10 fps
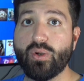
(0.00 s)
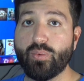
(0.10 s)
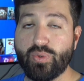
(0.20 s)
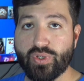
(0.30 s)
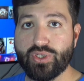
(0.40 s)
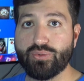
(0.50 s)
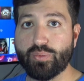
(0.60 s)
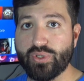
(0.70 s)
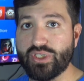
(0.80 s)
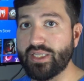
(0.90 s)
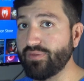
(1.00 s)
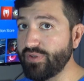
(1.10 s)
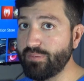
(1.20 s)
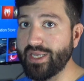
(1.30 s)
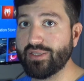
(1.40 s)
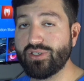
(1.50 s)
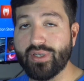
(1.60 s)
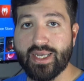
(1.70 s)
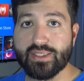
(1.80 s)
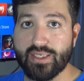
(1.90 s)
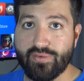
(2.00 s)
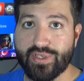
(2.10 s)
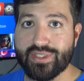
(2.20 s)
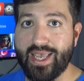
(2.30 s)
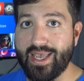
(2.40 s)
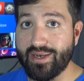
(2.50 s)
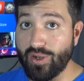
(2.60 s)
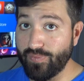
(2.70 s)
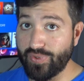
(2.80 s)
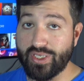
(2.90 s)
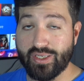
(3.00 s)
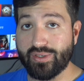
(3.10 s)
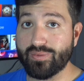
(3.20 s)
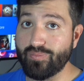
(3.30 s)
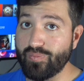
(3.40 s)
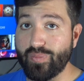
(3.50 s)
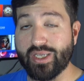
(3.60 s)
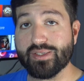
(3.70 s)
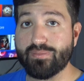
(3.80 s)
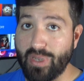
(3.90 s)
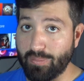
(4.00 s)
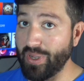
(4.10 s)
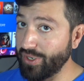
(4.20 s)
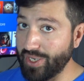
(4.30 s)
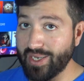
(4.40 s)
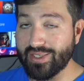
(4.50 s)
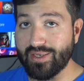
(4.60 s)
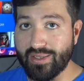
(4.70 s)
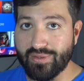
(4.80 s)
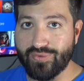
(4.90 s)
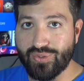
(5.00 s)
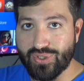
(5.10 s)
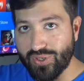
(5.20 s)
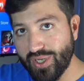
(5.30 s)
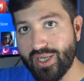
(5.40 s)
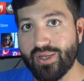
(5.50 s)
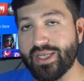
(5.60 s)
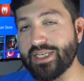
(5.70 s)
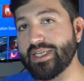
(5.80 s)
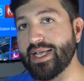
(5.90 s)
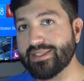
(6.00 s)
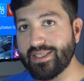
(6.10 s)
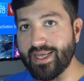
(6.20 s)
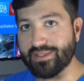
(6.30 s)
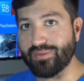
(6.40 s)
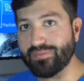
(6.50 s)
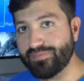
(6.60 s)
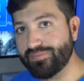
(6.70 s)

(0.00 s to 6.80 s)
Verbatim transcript: We really do appreciate the feedback that you guys give us, and hopefully it'll make us make better content in the future. Catch you guys in the next one.